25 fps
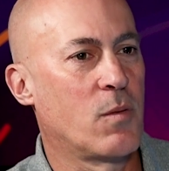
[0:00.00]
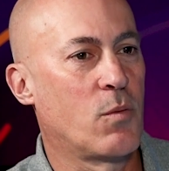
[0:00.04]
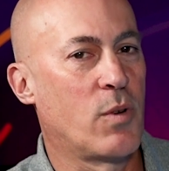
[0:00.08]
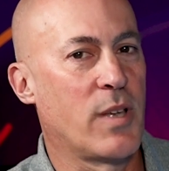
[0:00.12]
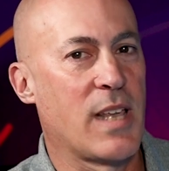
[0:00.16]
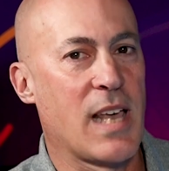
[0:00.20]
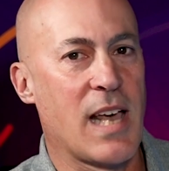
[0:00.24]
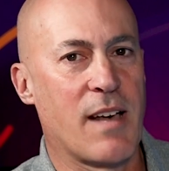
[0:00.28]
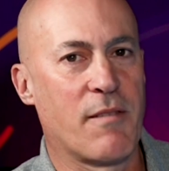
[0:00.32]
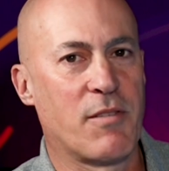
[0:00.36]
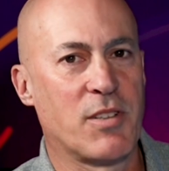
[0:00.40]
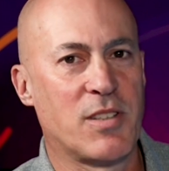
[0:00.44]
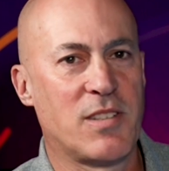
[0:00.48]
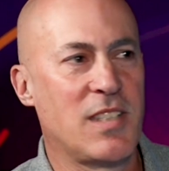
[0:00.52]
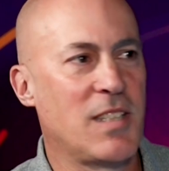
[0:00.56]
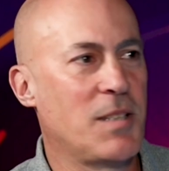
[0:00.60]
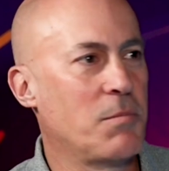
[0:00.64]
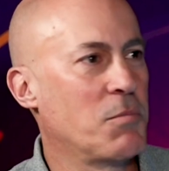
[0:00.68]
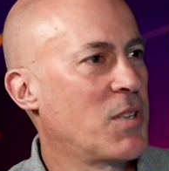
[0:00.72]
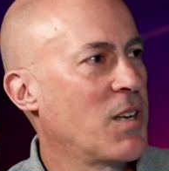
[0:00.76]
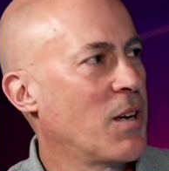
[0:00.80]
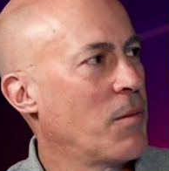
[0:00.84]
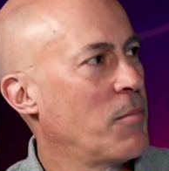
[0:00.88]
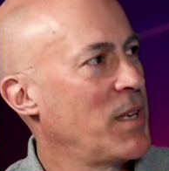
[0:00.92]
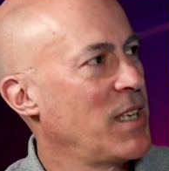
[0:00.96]
we have a
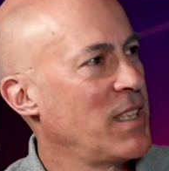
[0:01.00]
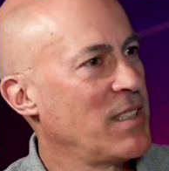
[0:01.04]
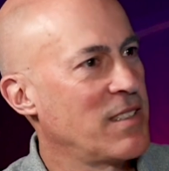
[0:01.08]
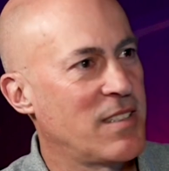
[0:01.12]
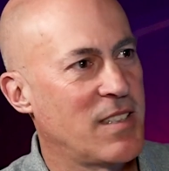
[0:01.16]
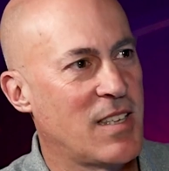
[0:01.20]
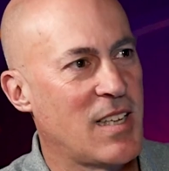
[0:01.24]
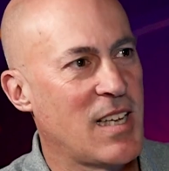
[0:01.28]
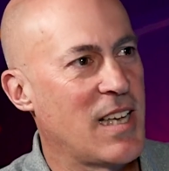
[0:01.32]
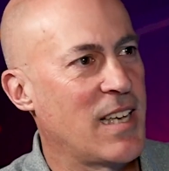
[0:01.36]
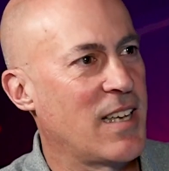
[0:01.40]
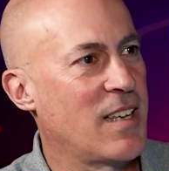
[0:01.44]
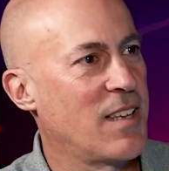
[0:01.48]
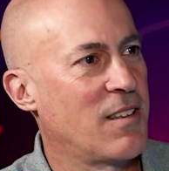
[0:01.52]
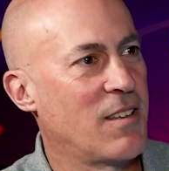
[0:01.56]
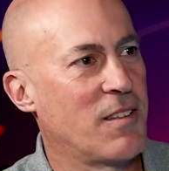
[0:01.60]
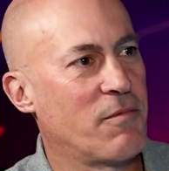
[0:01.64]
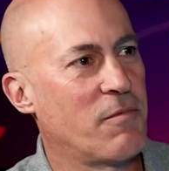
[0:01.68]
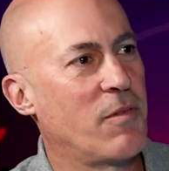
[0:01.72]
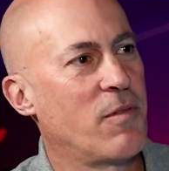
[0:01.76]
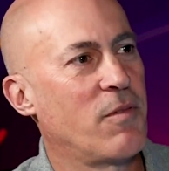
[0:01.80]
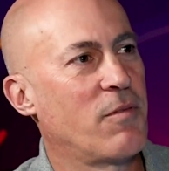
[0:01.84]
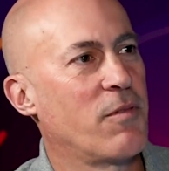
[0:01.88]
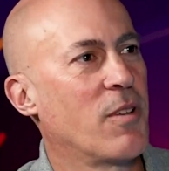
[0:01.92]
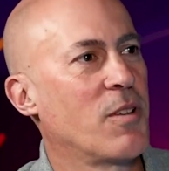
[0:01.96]
team coming in today, a
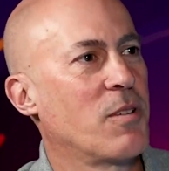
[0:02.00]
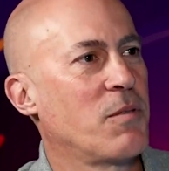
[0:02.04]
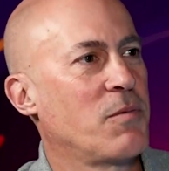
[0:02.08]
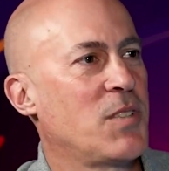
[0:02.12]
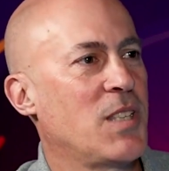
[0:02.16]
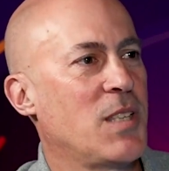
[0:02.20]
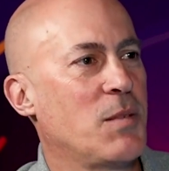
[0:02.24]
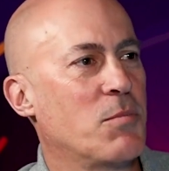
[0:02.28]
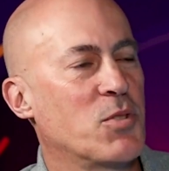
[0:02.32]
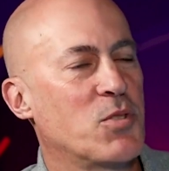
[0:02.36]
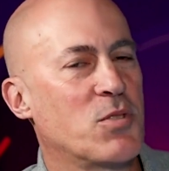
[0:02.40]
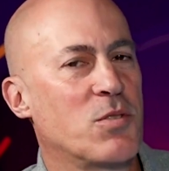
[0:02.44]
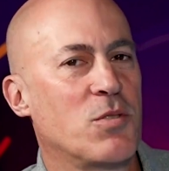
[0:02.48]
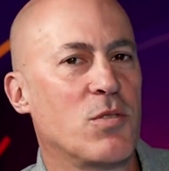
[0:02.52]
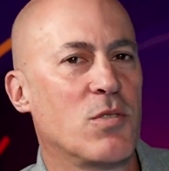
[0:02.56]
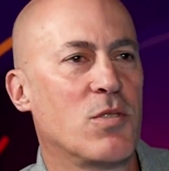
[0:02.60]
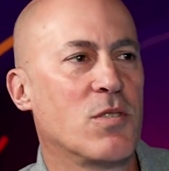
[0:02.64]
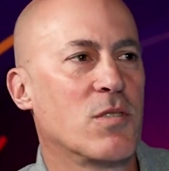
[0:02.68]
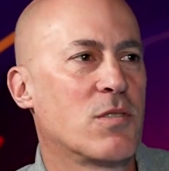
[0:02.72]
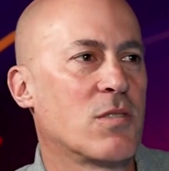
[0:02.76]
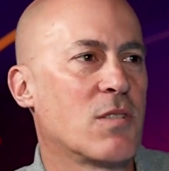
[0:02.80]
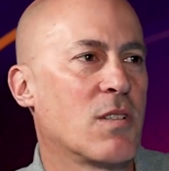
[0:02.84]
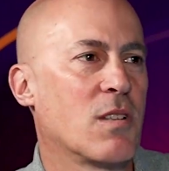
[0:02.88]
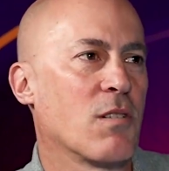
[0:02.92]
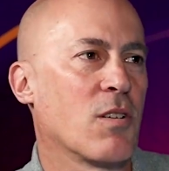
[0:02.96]
team of students.